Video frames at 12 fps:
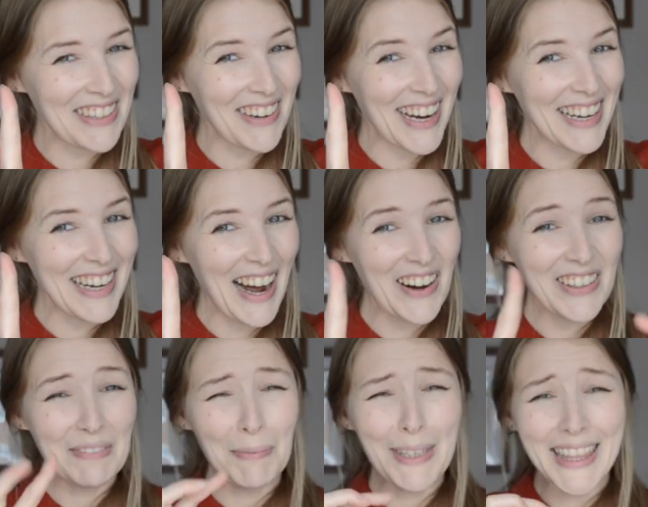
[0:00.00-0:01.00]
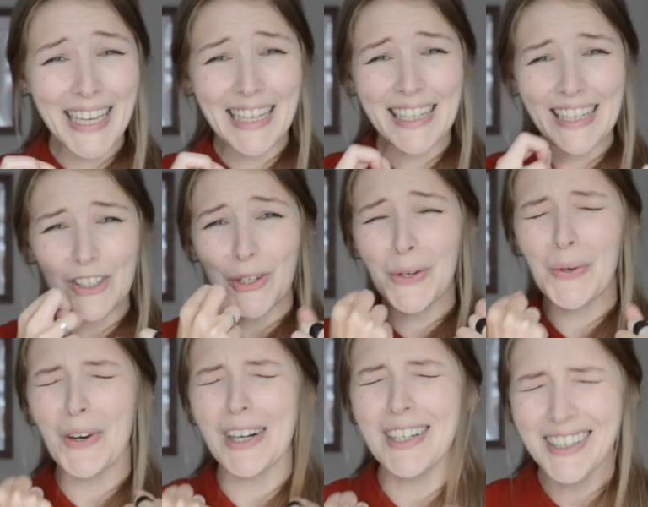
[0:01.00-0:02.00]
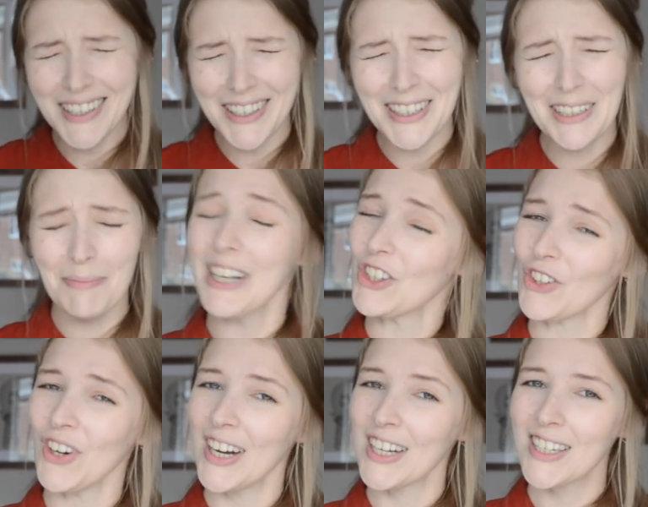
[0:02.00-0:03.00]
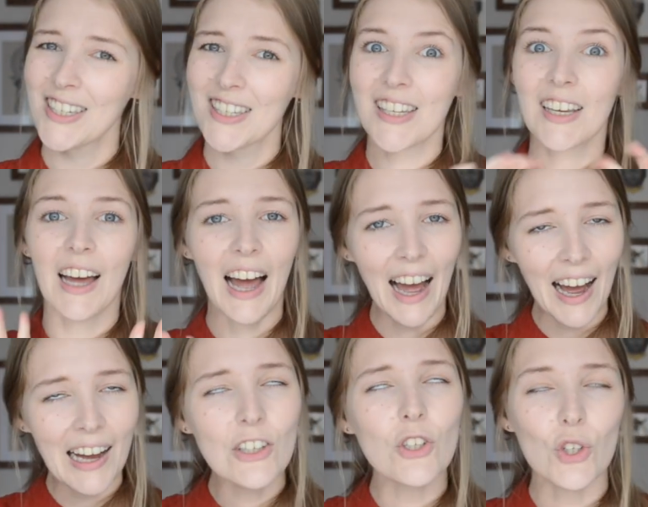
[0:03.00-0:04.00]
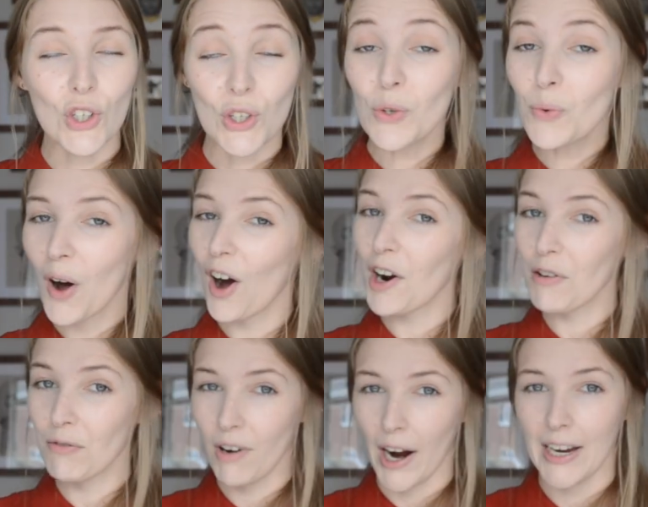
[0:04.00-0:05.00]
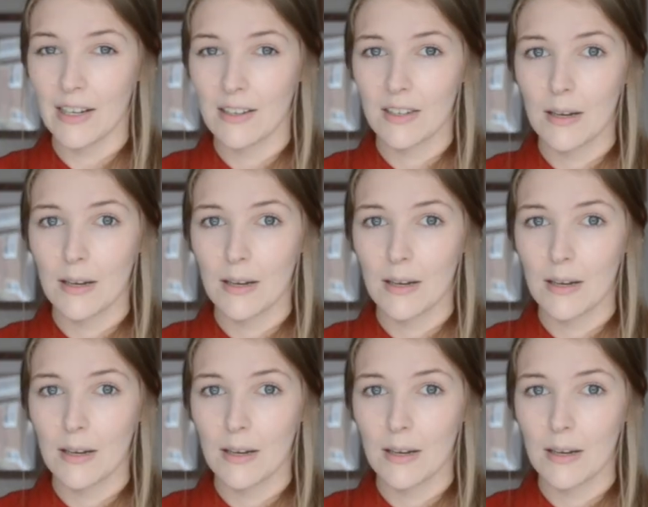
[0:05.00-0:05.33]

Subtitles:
right now, but they need to earn my trust. And you are right.